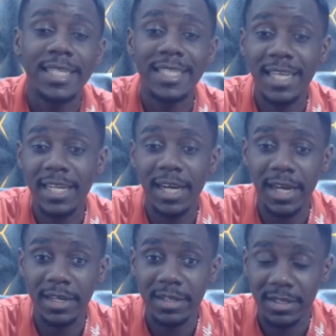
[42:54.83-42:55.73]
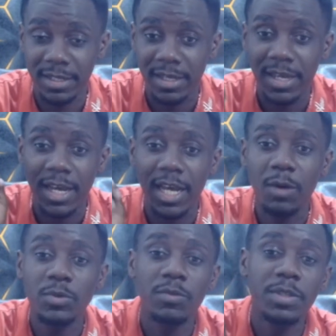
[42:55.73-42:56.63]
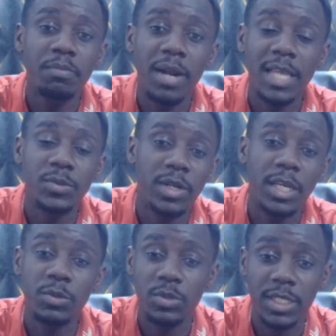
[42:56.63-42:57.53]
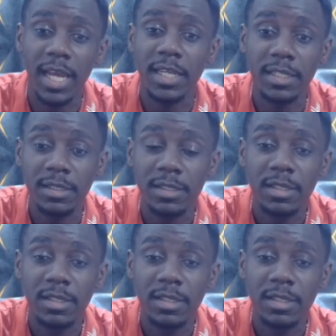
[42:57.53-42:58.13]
Ten Hag, out of the players going to sign,